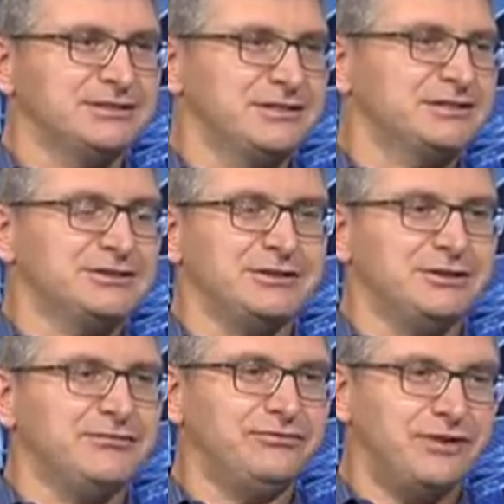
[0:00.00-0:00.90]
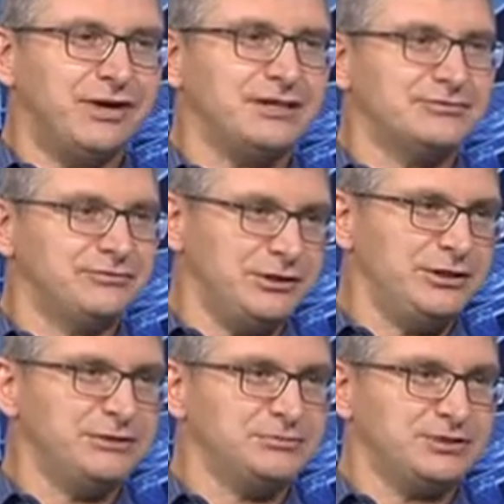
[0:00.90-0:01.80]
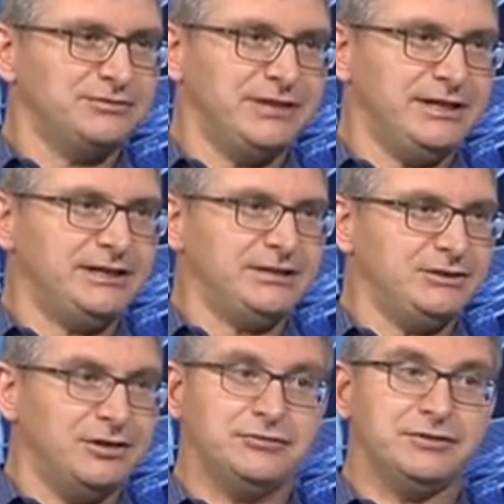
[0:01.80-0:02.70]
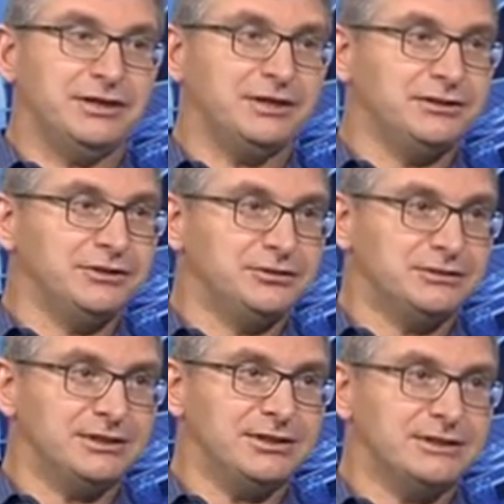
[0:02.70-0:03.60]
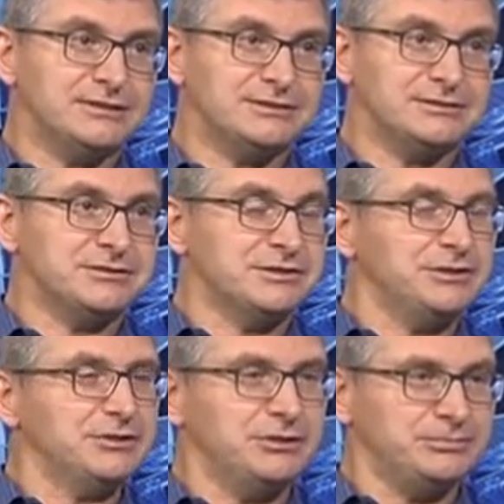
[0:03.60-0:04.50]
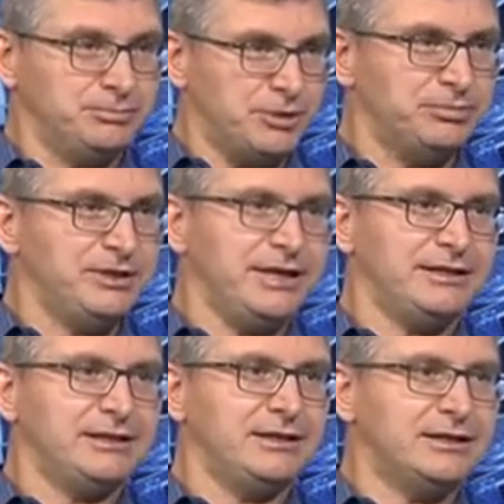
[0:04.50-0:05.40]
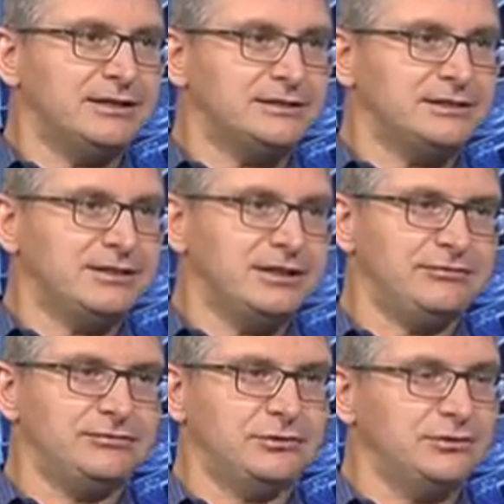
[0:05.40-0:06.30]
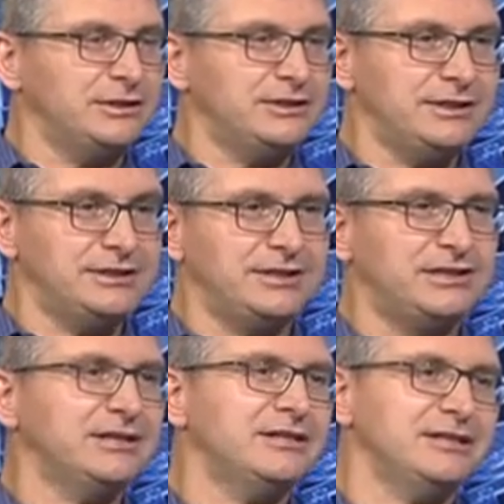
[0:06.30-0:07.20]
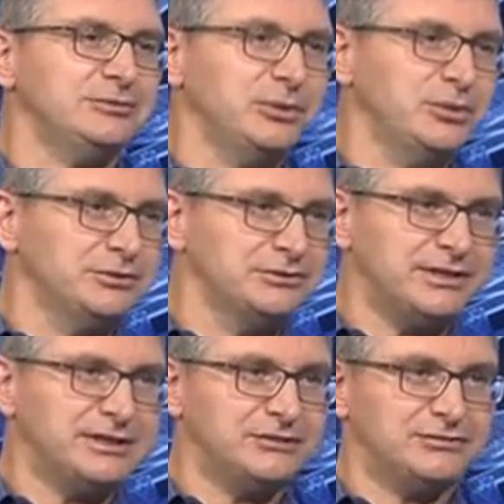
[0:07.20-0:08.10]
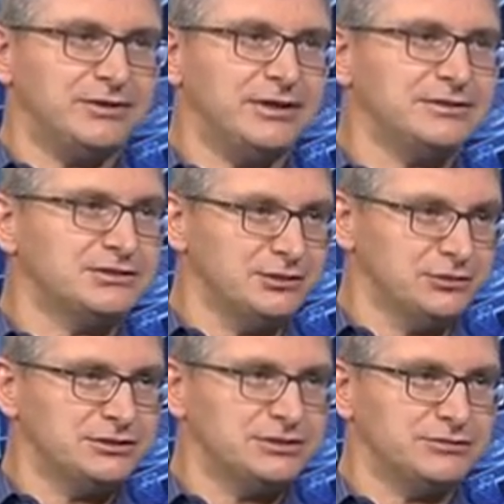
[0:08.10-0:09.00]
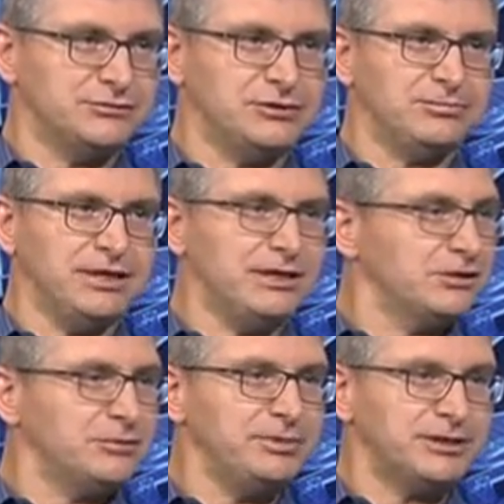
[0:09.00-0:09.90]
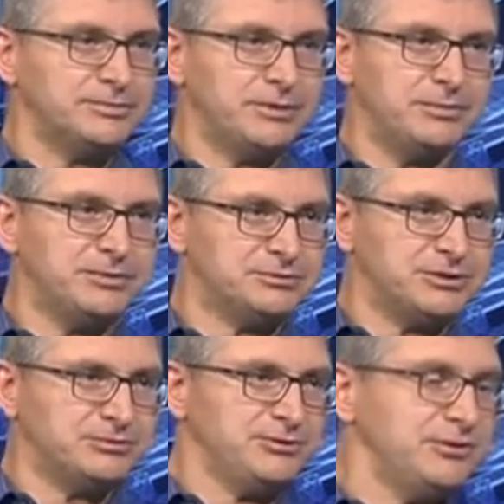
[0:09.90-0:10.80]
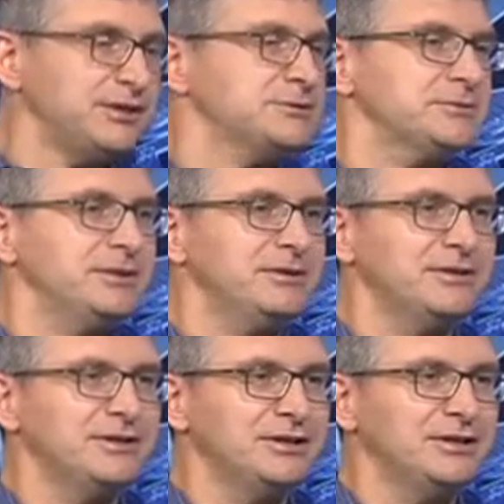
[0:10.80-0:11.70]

sits on vast volumes of data, often underutilized, not properly analyzed, and therefore, in an era that we're all trying to find solutions for the many complex problems that we face with,